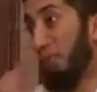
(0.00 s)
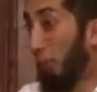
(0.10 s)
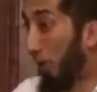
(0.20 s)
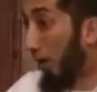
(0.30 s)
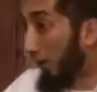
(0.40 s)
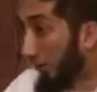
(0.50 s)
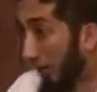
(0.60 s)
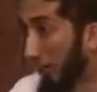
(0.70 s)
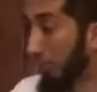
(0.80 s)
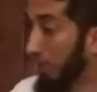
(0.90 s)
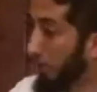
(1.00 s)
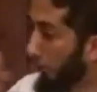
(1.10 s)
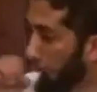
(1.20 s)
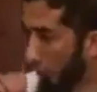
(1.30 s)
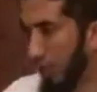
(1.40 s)
For our families
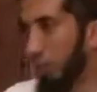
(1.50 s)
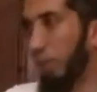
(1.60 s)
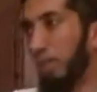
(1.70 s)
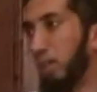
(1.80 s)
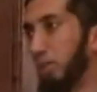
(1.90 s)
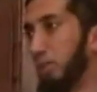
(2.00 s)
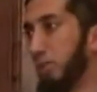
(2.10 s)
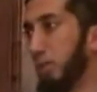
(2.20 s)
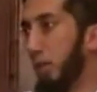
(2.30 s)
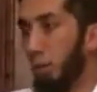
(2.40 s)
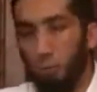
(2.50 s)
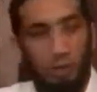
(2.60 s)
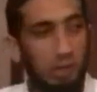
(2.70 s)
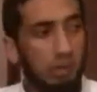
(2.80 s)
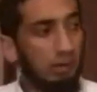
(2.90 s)
before anybody else. And
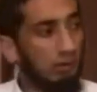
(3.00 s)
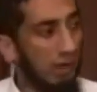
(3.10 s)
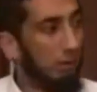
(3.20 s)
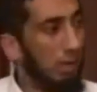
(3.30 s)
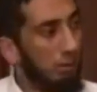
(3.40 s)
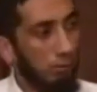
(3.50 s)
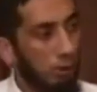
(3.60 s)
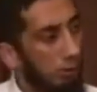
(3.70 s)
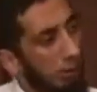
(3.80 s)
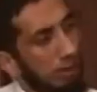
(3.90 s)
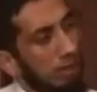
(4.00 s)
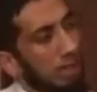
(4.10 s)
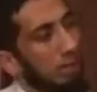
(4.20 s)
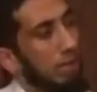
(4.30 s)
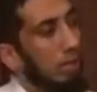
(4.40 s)
worry about family before you worry about
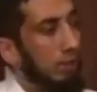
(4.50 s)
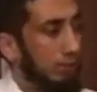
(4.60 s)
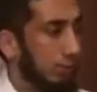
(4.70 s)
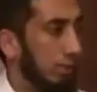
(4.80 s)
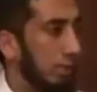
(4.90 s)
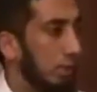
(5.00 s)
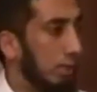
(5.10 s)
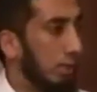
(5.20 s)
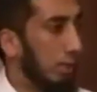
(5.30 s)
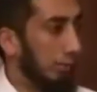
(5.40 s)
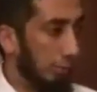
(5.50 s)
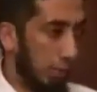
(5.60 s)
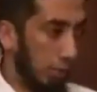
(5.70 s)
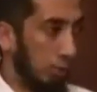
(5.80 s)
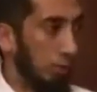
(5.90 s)
anybody else. If we
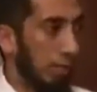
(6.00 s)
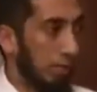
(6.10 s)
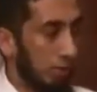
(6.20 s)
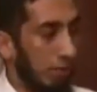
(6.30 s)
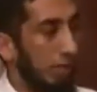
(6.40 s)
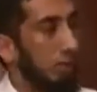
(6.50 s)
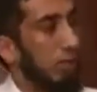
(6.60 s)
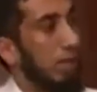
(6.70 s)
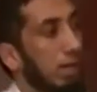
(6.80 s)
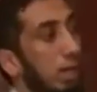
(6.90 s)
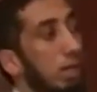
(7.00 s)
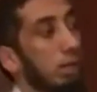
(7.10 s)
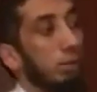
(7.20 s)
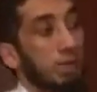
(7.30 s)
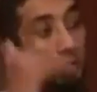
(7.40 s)
can do that, inshaAllah ta'ala,
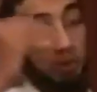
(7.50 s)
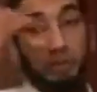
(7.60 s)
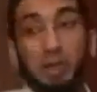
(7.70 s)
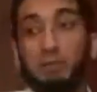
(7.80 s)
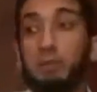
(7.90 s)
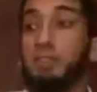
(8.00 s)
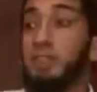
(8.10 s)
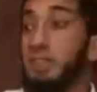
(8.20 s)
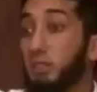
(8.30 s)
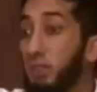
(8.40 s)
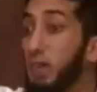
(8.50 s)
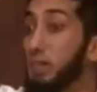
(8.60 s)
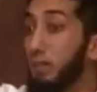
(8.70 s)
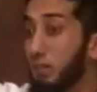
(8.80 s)
we're going to be ready for the next phase